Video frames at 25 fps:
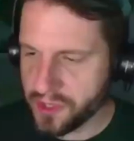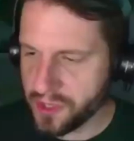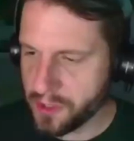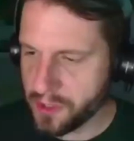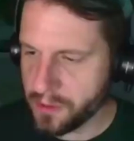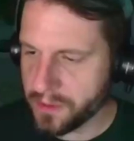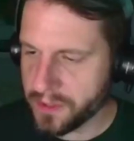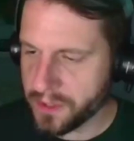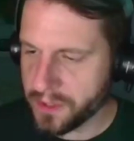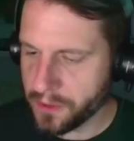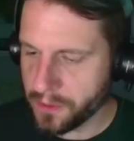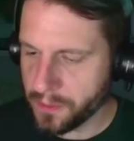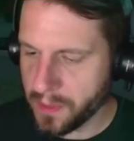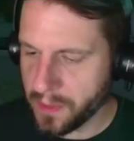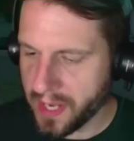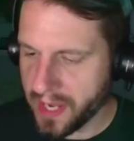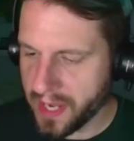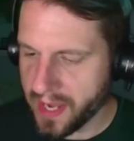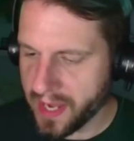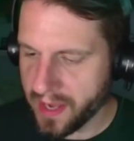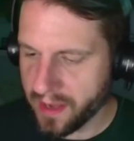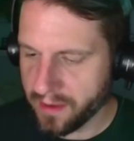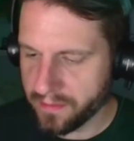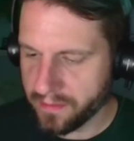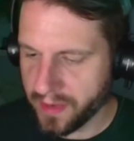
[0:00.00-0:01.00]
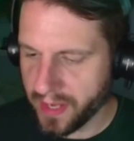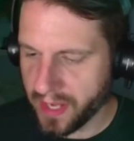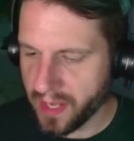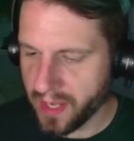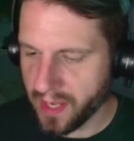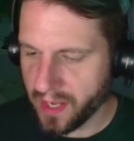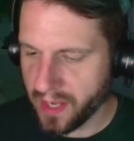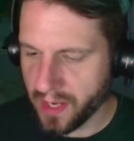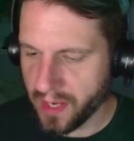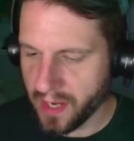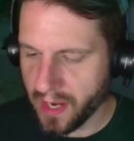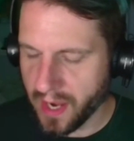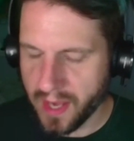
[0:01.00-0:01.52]
used to have
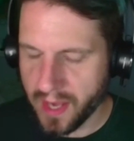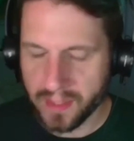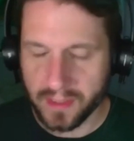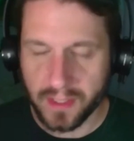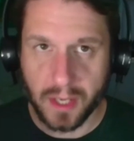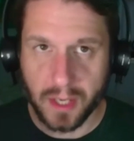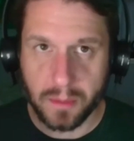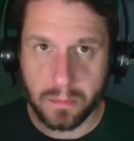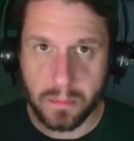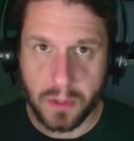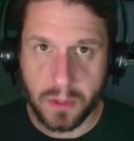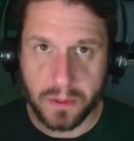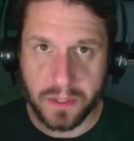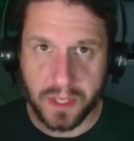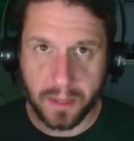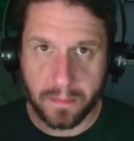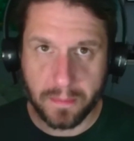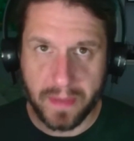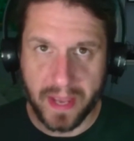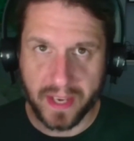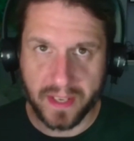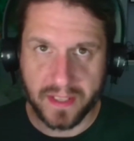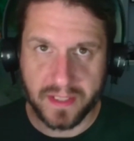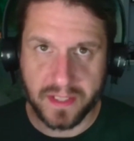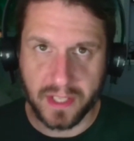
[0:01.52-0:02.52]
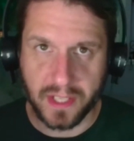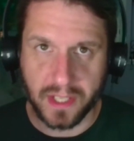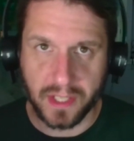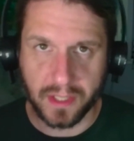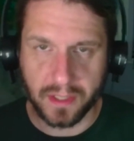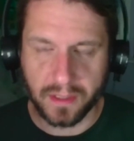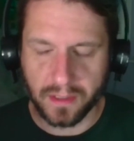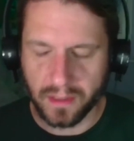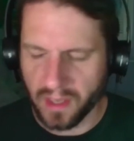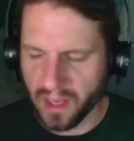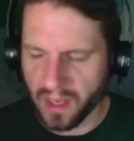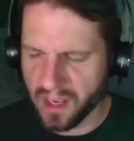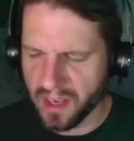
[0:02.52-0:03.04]
a online music
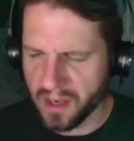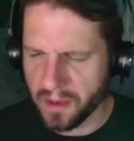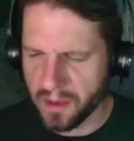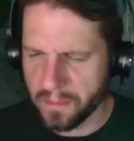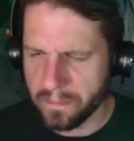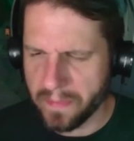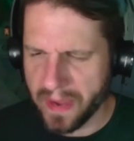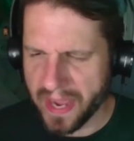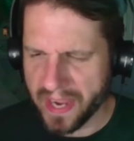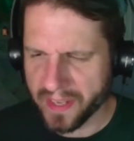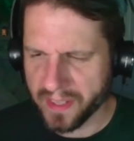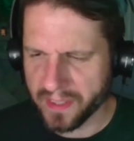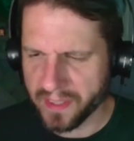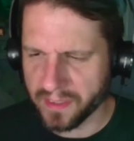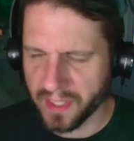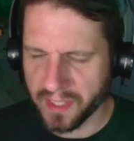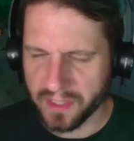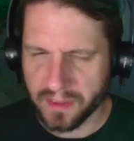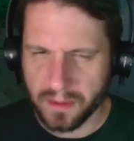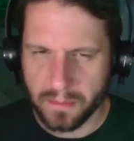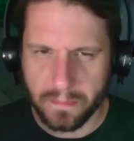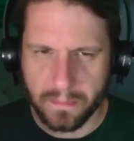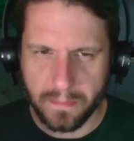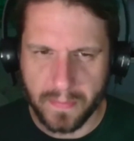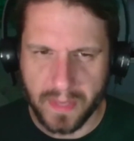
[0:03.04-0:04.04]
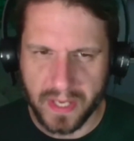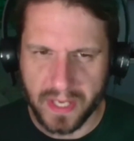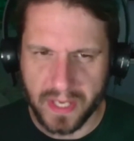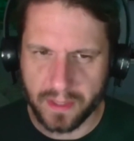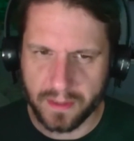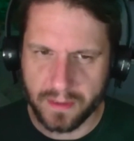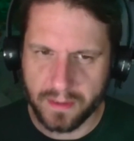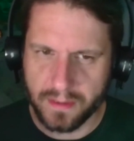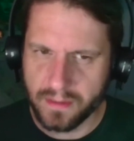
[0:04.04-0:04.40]
magazine back in like the mid